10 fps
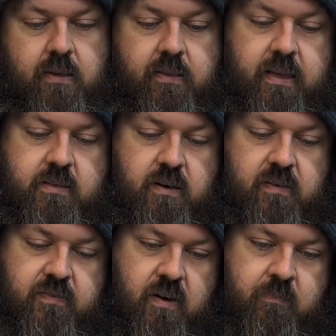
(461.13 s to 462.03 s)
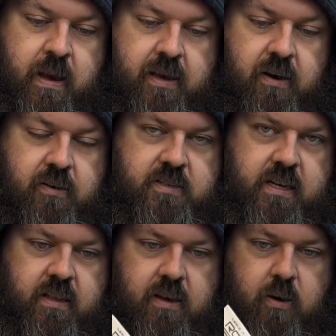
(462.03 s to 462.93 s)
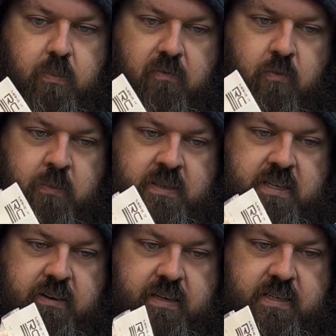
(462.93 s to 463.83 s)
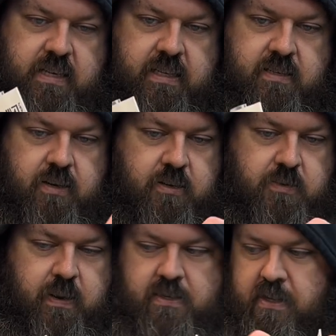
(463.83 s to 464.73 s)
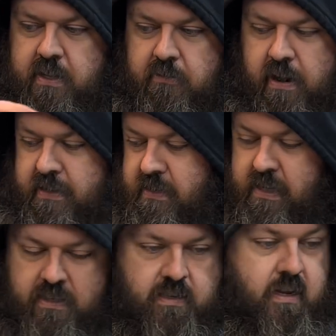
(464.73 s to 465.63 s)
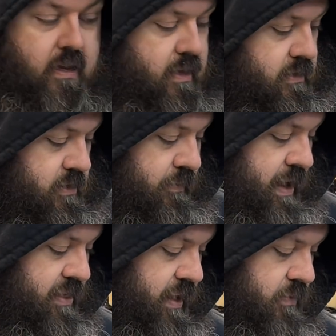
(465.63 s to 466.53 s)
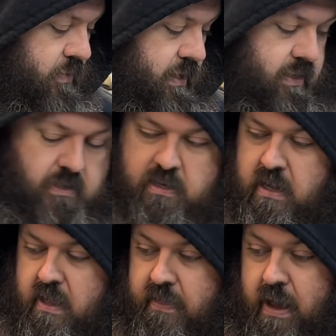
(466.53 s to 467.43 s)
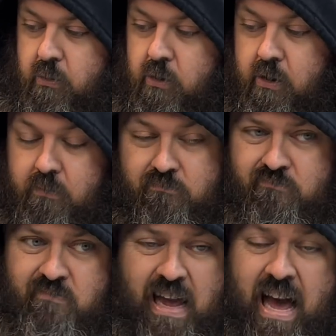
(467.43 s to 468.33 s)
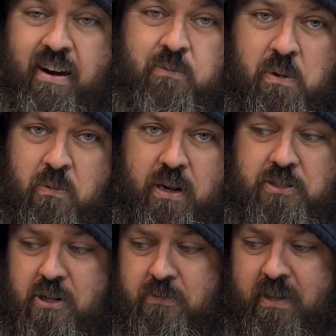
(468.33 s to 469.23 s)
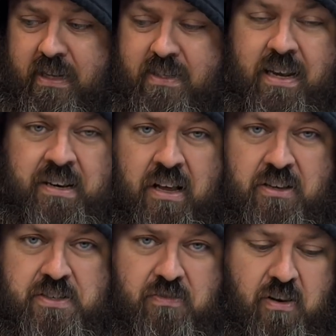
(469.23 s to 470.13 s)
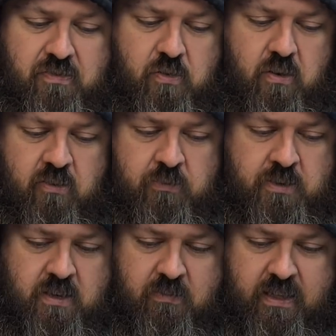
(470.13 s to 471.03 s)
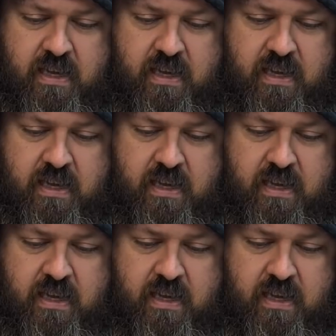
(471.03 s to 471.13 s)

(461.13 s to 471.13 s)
These are from Make It RC. They're Performance Series seats. They're just basically race seats. So my thing was, they were, I don't even remember what he charged me, like $10 for all 4 of them or something like